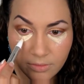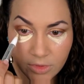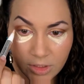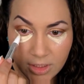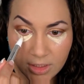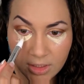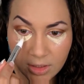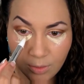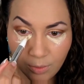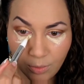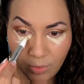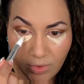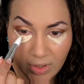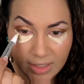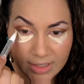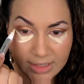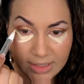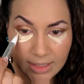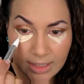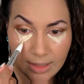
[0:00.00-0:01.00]
Just to
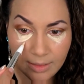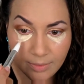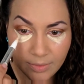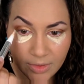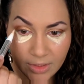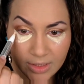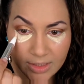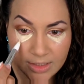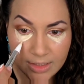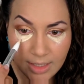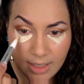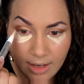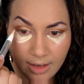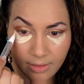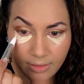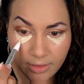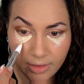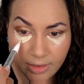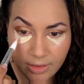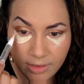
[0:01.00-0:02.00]
brighten up this
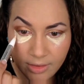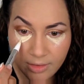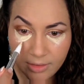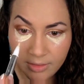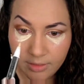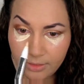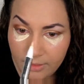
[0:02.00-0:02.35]
area.